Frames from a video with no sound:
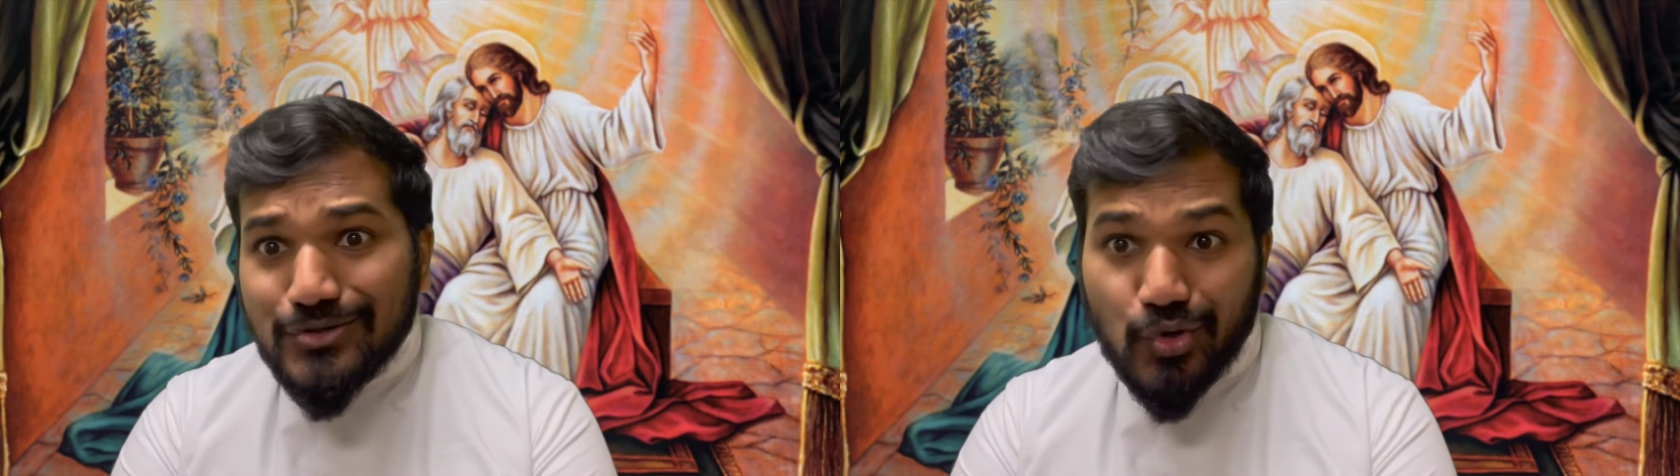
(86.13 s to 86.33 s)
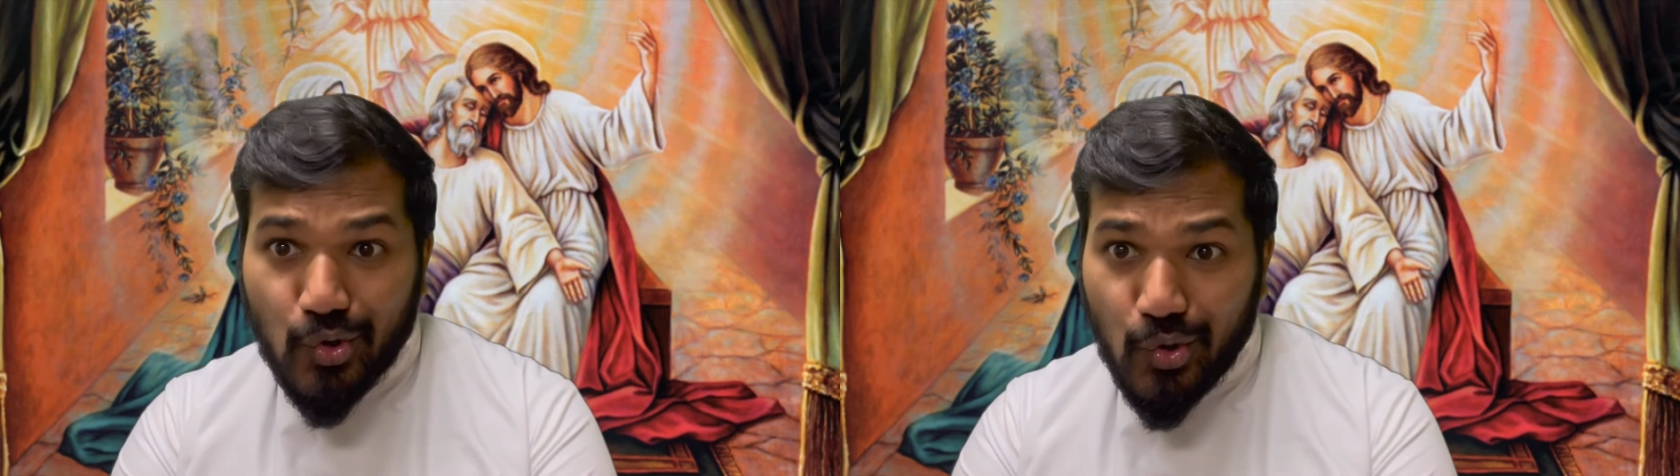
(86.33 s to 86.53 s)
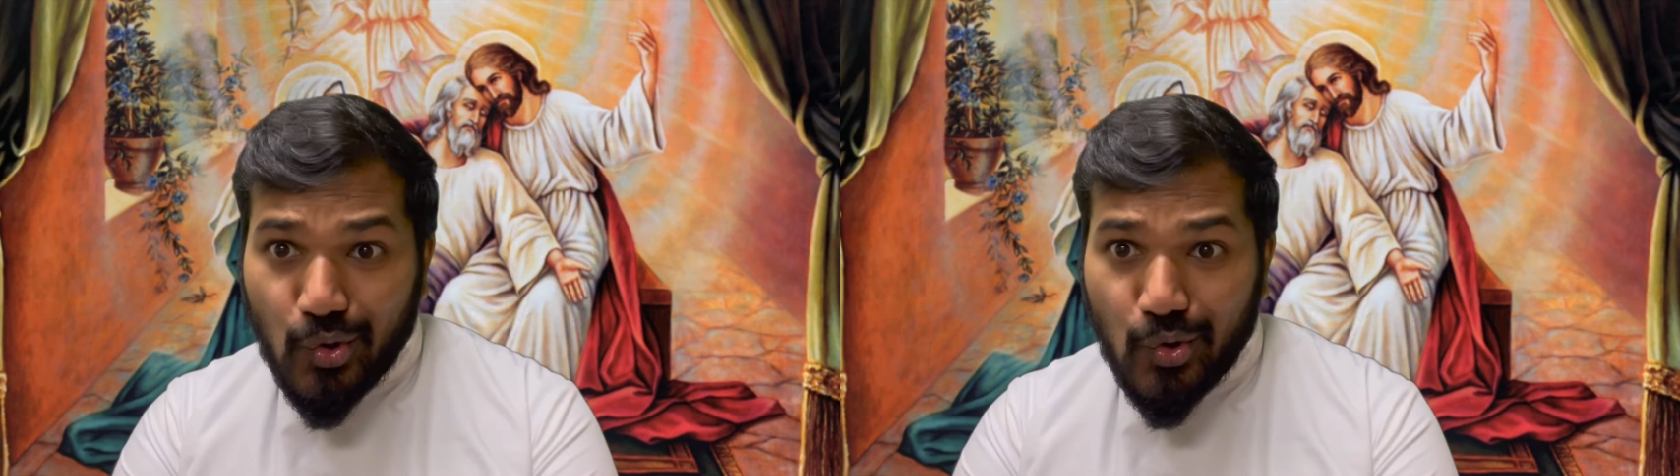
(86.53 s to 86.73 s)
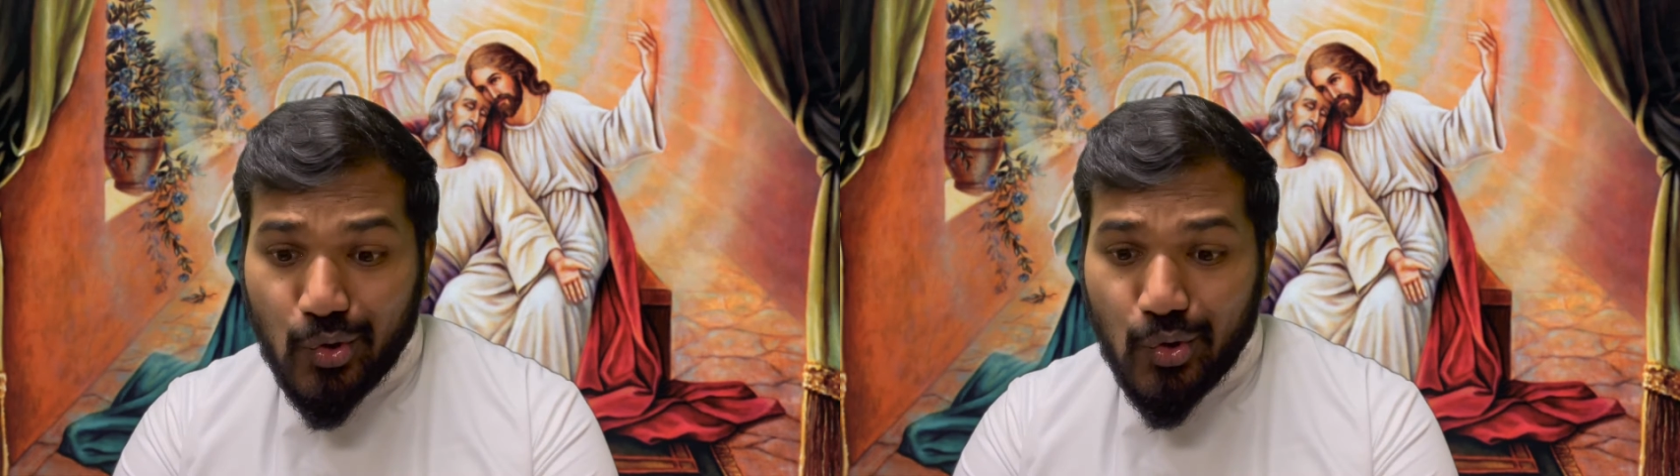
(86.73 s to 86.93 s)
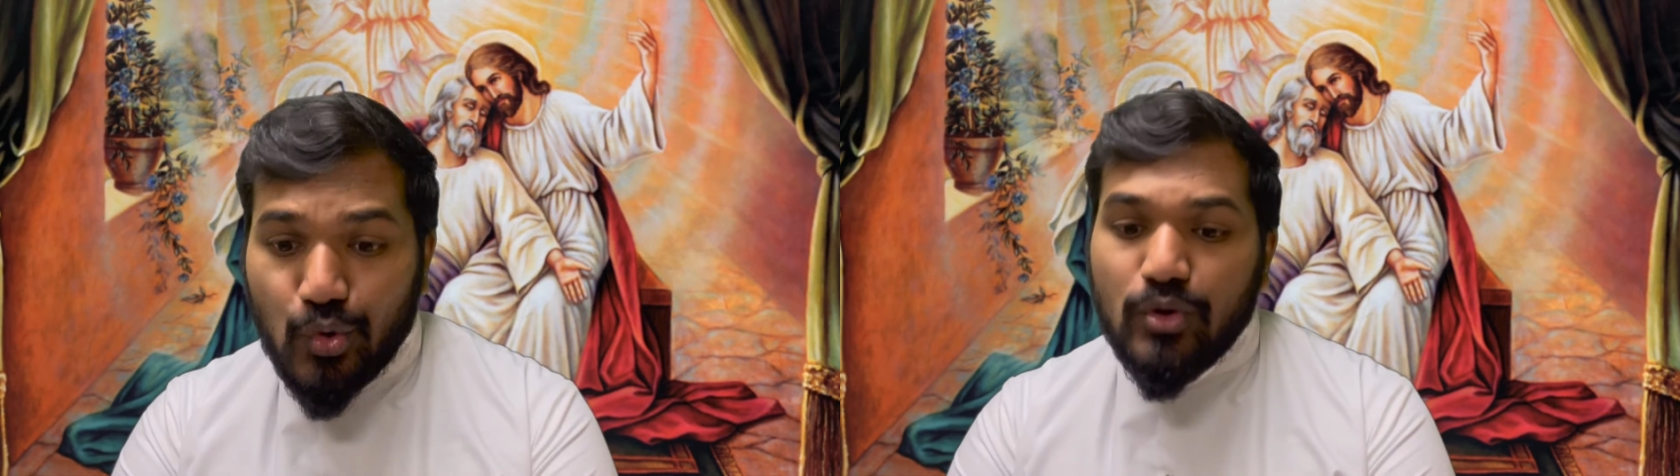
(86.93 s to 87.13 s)

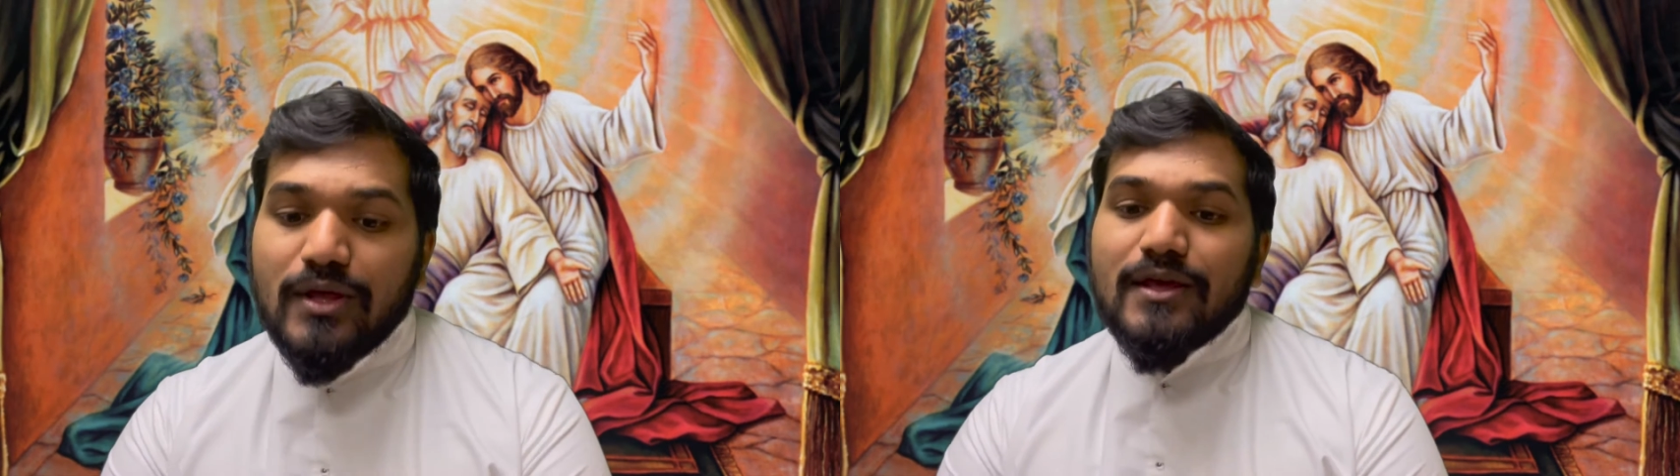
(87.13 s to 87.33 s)
true.